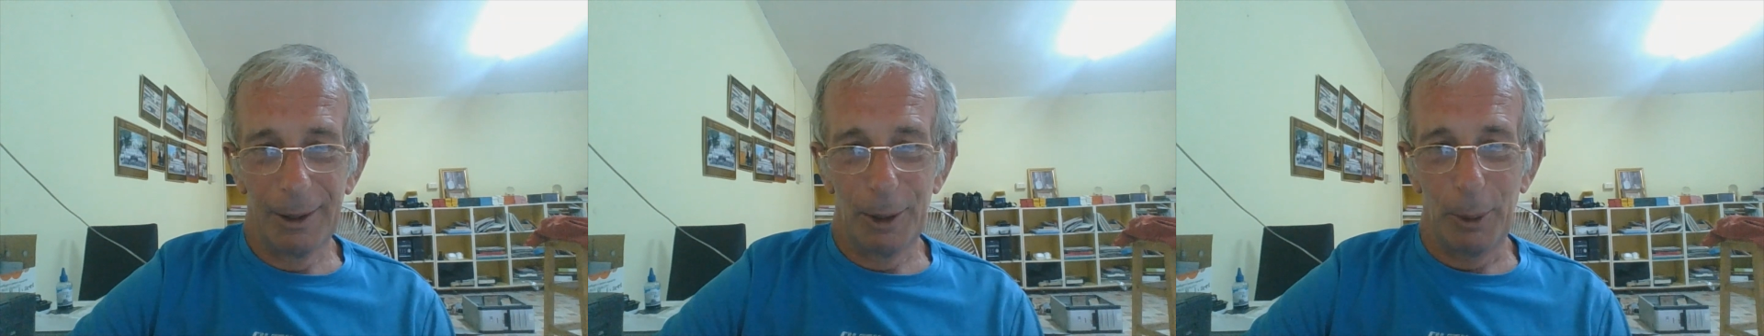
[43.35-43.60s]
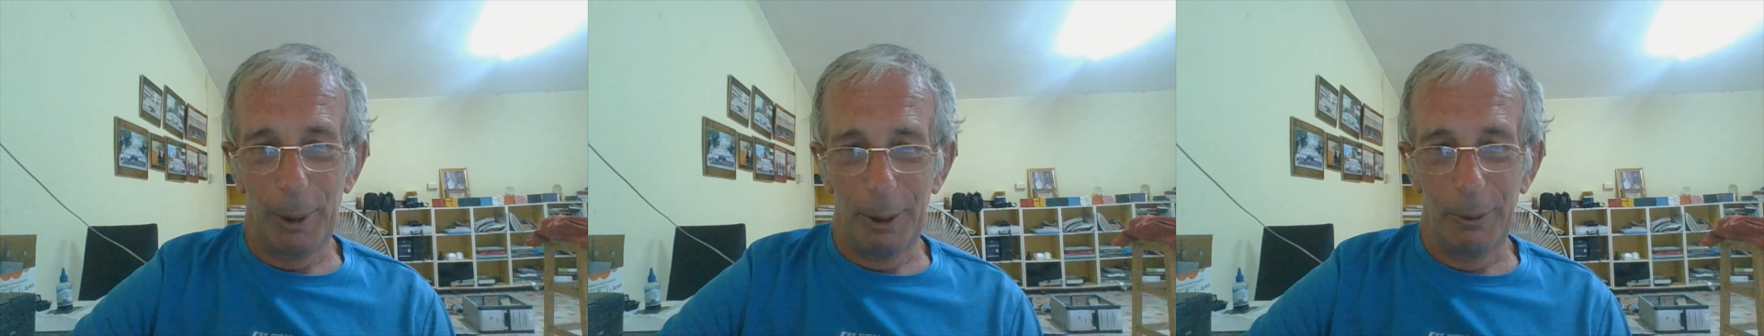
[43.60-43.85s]

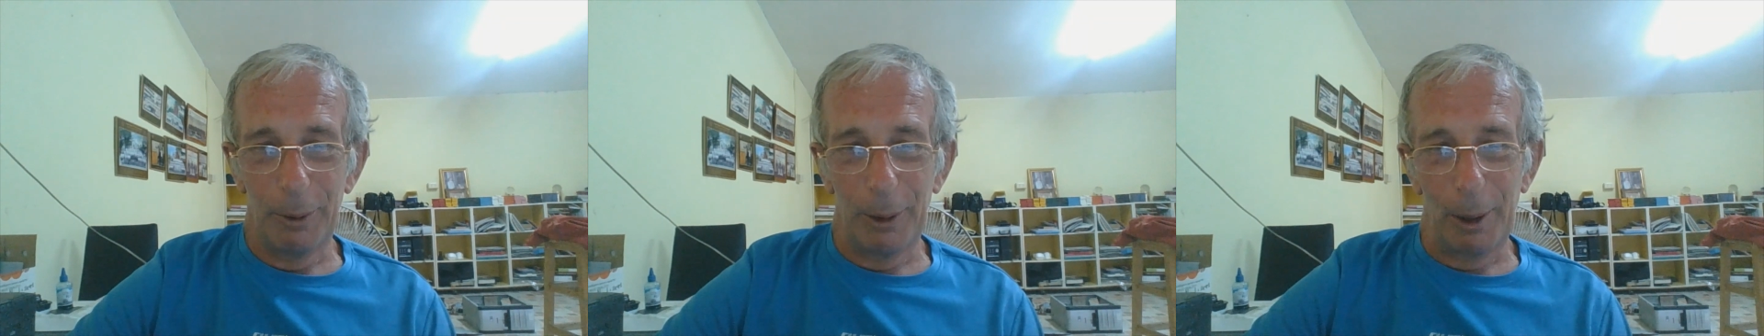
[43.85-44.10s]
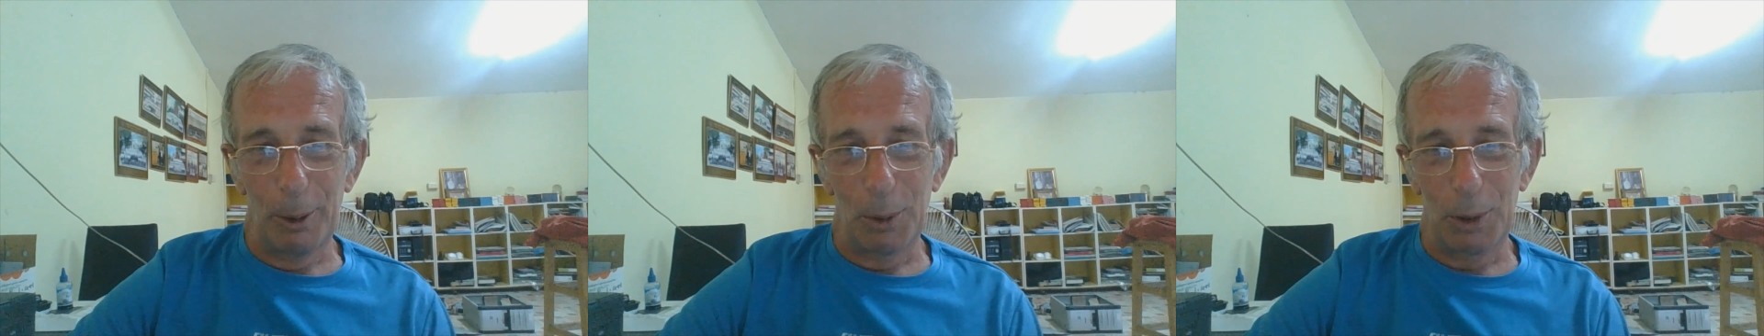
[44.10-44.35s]
24
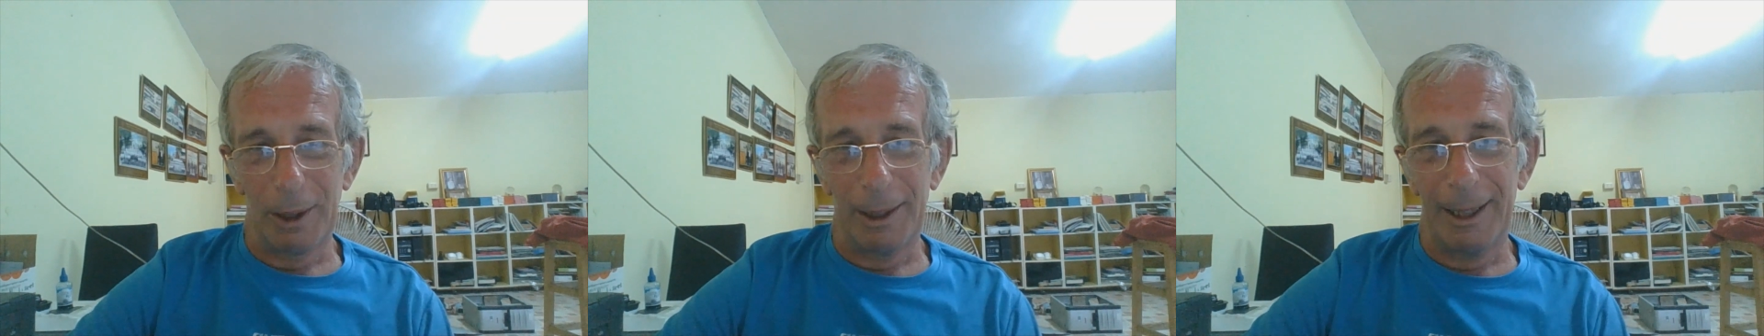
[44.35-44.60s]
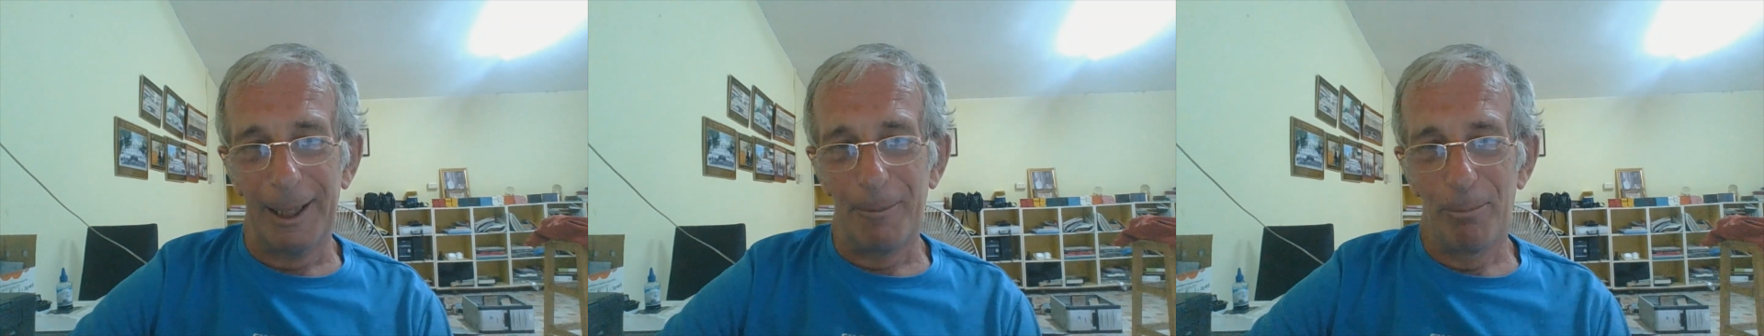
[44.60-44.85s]
hours a
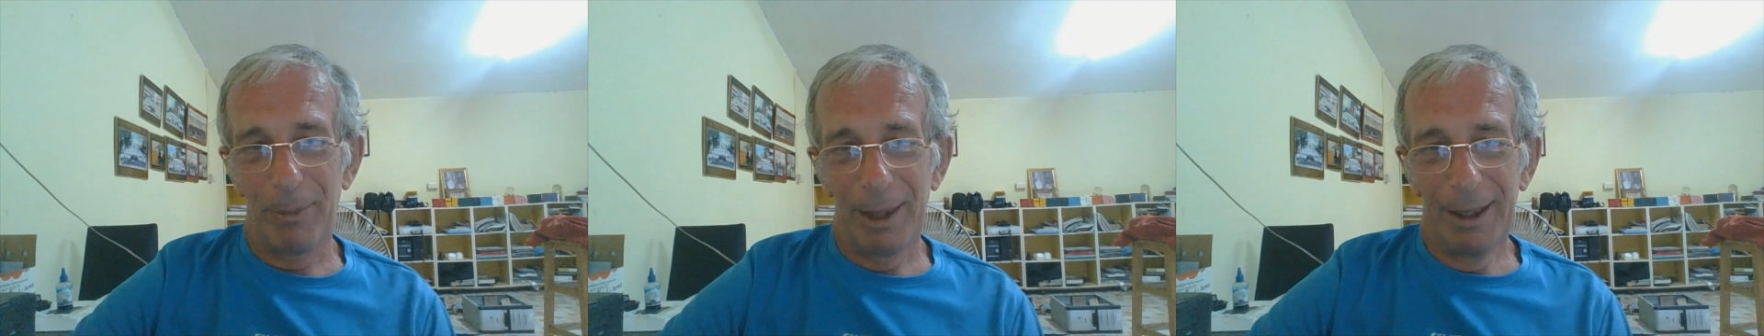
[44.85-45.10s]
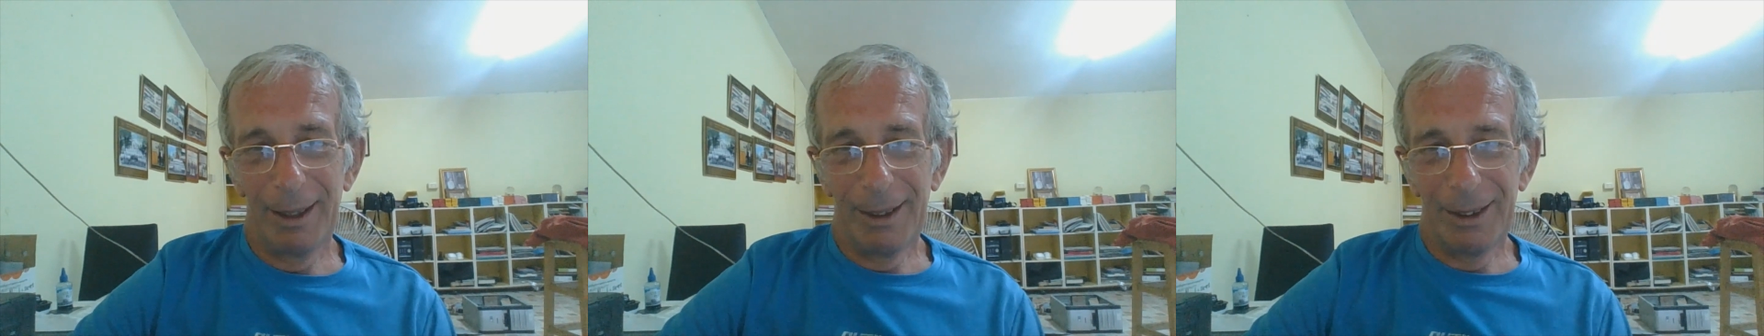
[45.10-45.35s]
day.
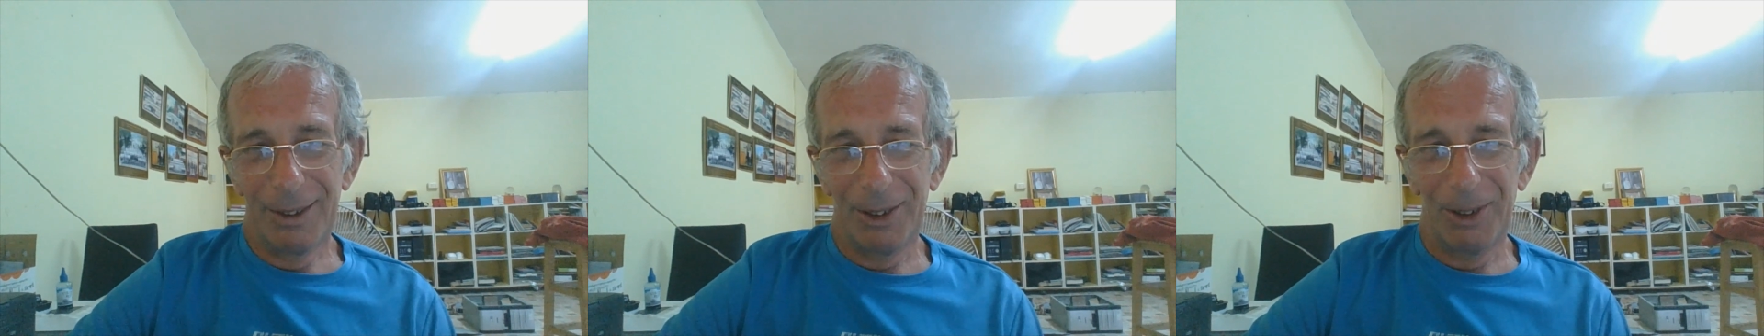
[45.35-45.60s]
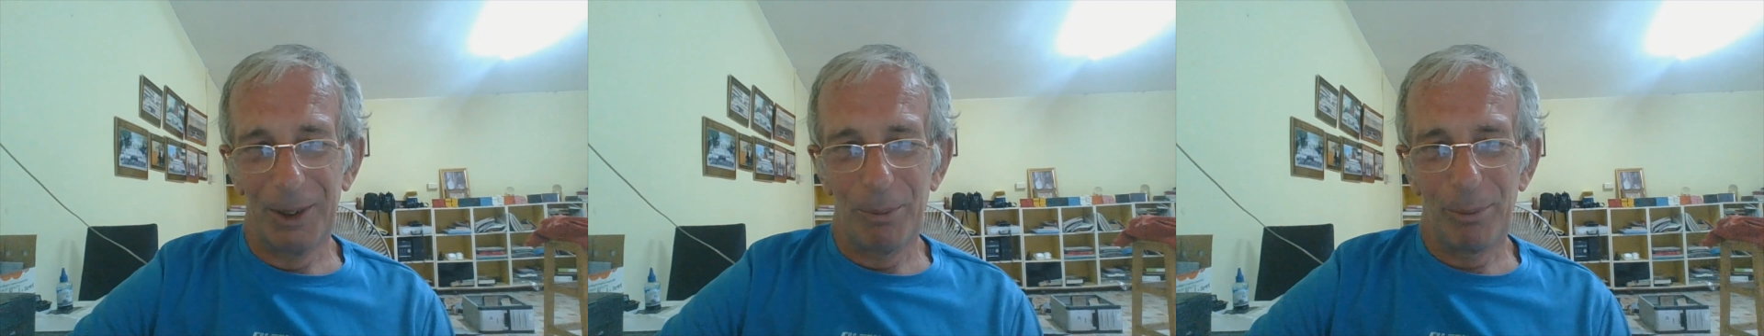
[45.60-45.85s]

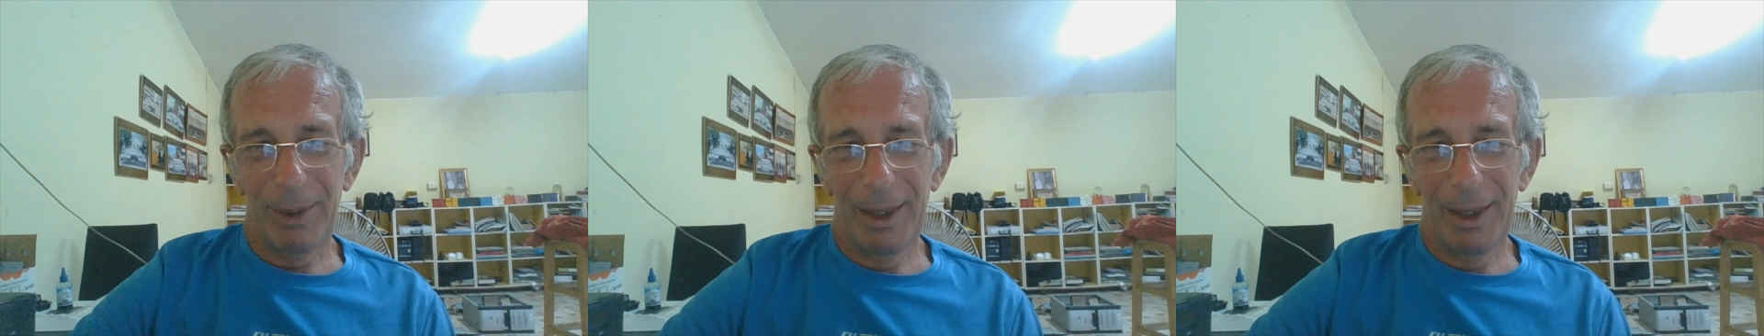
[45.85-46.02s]
So